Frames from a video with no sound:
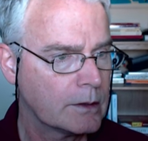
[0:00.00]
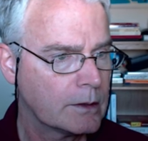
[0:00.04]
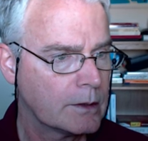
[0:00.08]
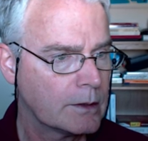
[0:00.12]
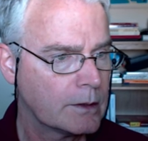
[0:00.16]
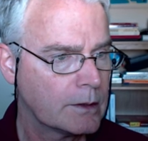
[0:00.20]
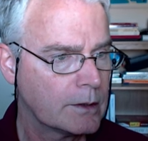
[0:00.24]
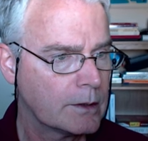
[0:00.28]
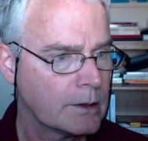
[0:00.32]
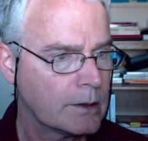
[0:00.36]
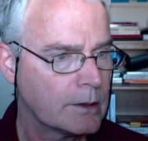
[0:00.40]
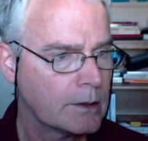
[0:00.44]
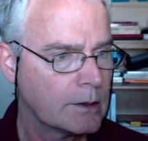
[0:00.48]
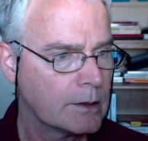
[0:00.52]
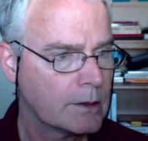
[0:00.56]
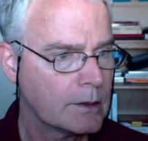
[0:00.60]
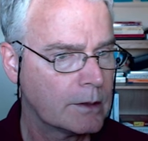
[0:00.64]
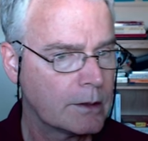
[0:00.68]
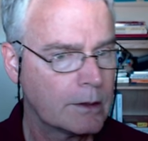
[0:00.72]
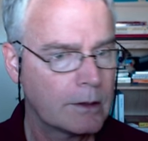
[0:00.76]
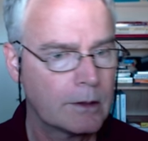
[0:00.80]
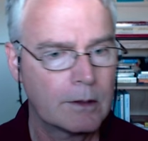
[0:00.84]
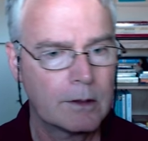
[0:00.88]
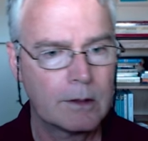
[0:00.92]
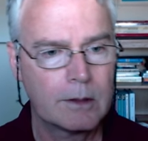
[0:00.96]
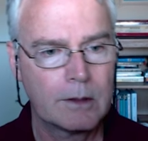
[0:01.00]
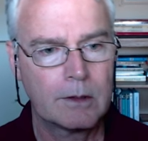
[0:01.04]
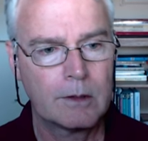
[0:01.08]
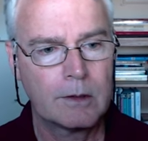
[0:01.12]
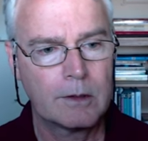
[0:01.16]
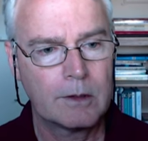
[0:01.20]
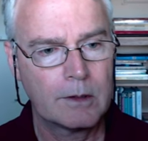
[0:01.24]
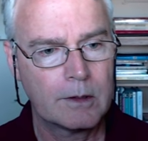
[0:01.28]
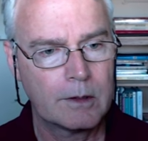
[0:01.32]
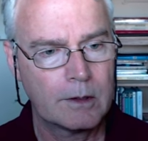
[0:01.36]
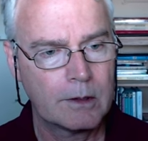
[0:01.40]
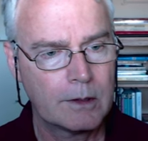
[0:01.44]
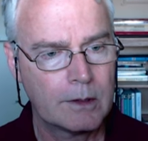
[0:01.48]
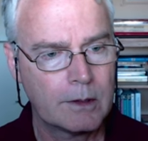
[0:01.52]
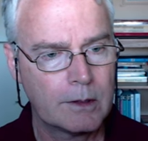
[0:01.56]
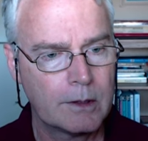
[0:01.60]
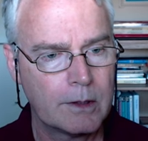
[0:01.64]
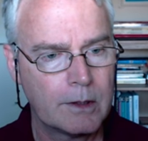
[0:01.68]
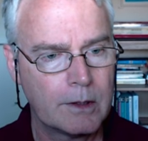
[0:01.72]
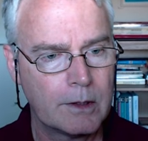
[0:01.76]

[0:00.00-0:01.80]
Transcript: Nobody speaks.